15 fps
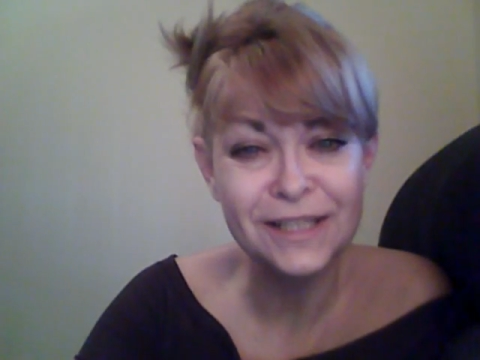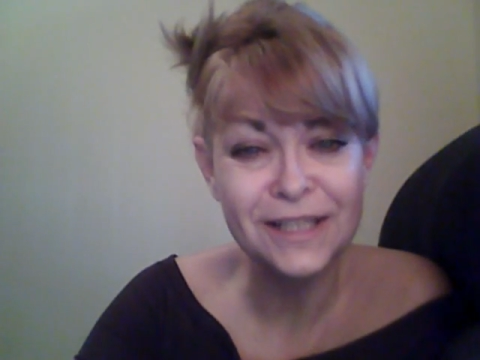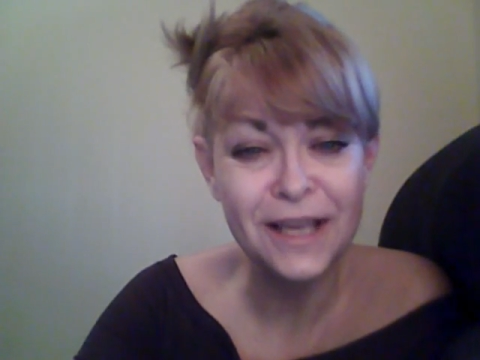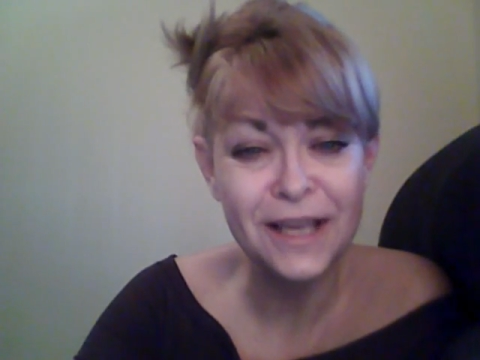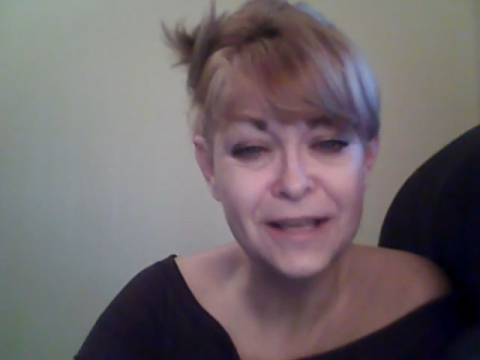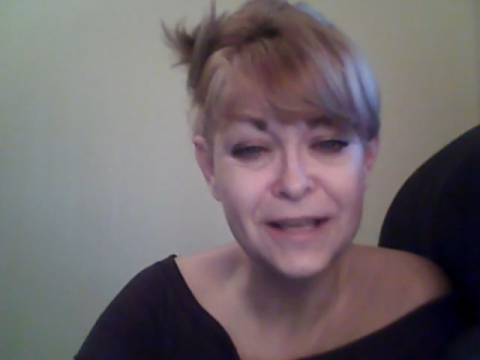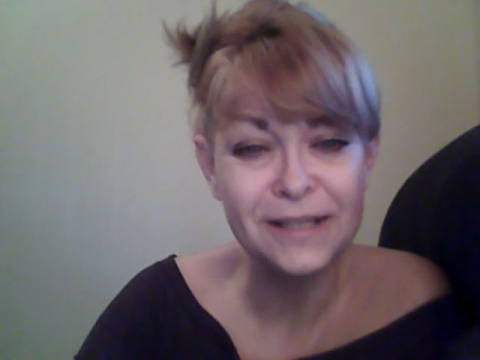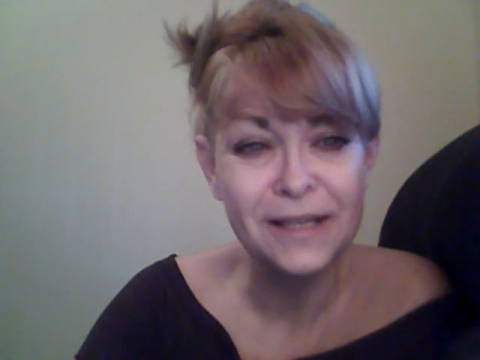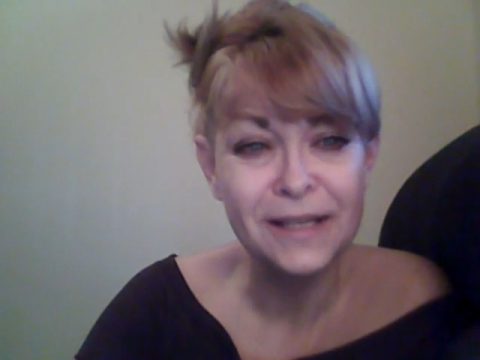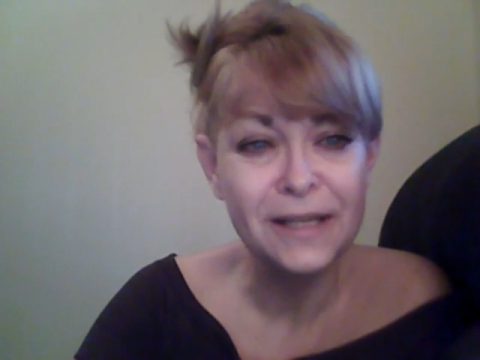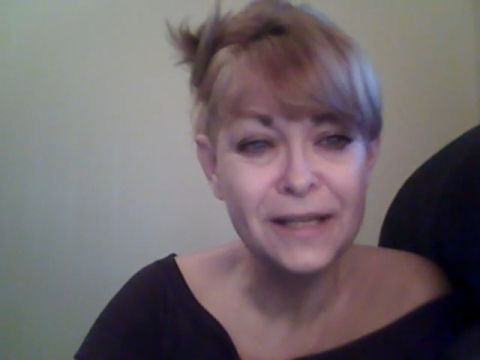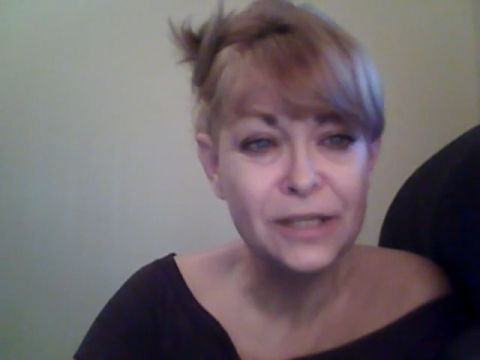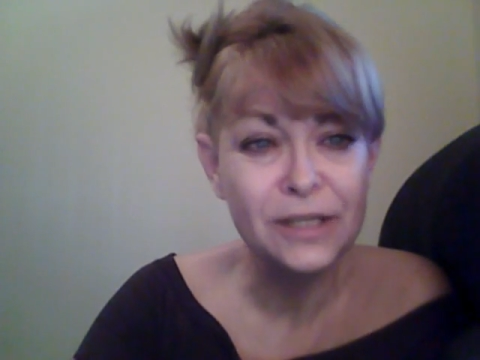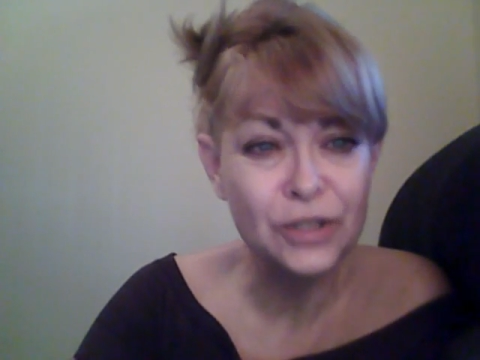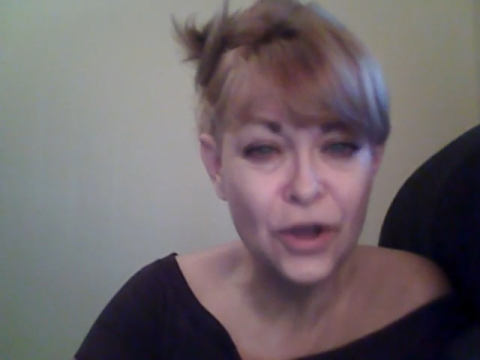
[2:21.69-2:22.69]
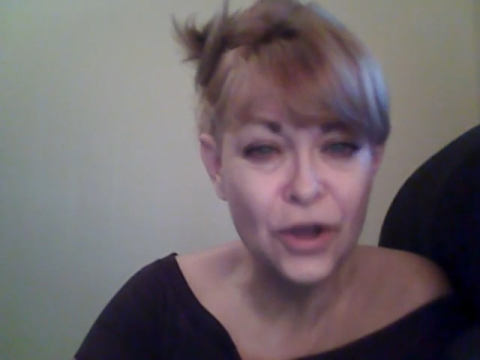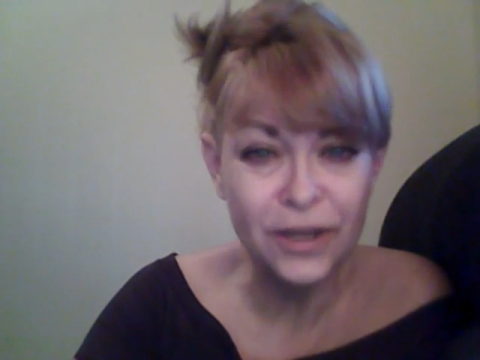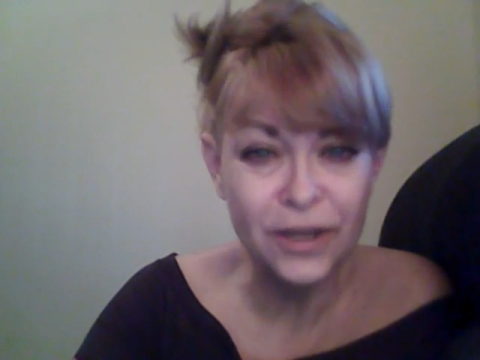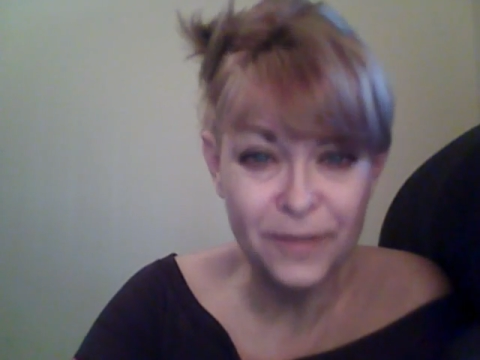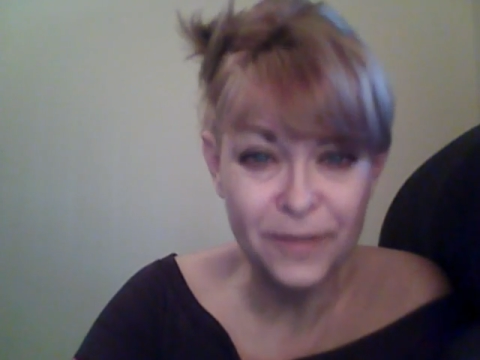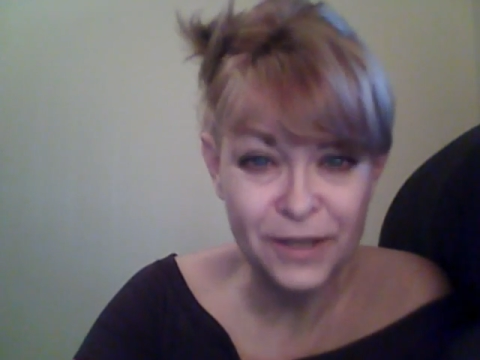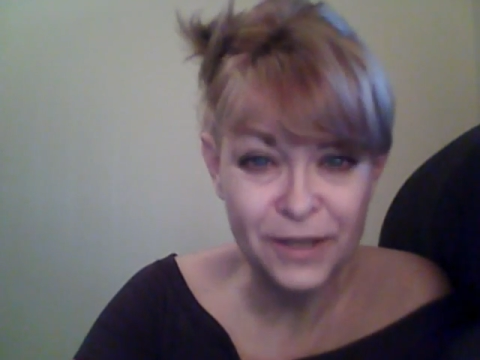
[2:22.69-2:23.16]
uh,
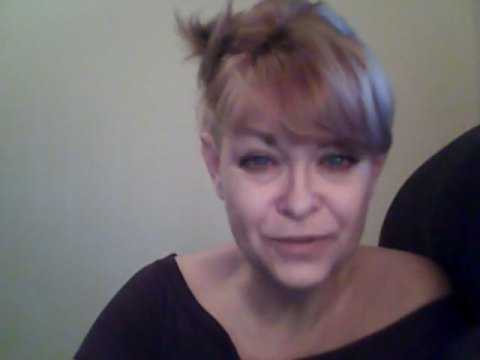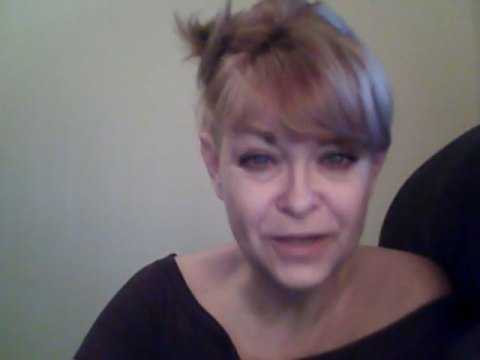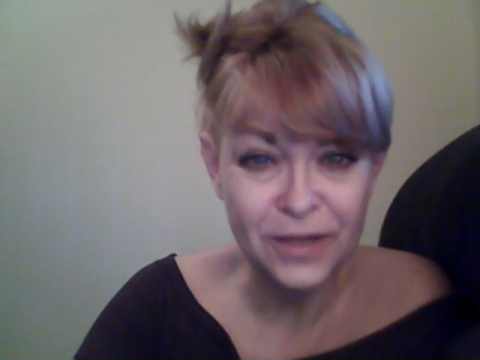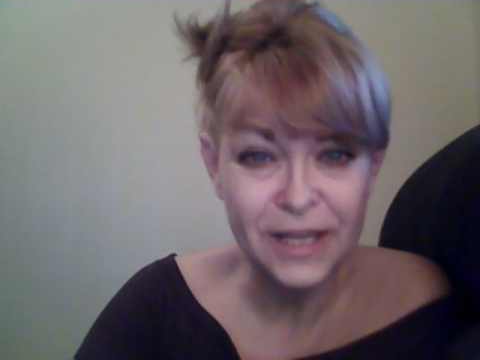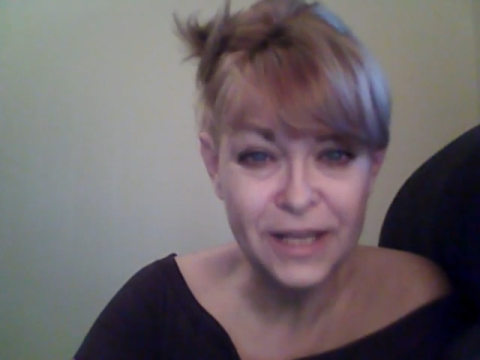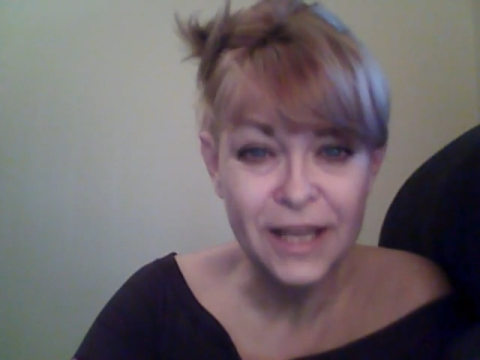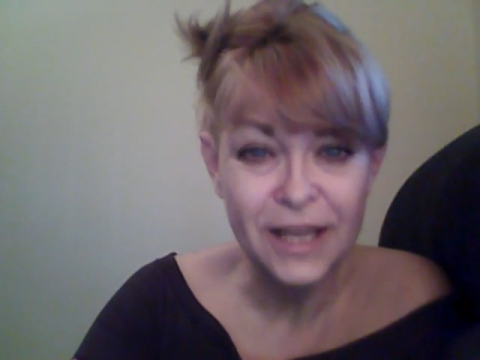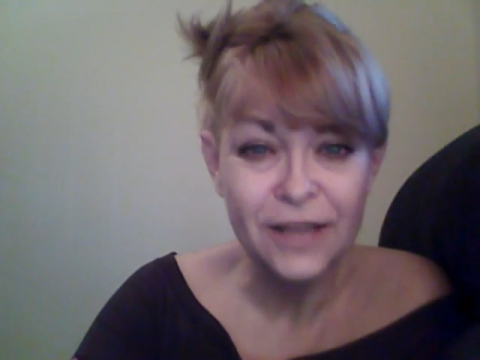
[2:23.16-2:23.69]
documentary.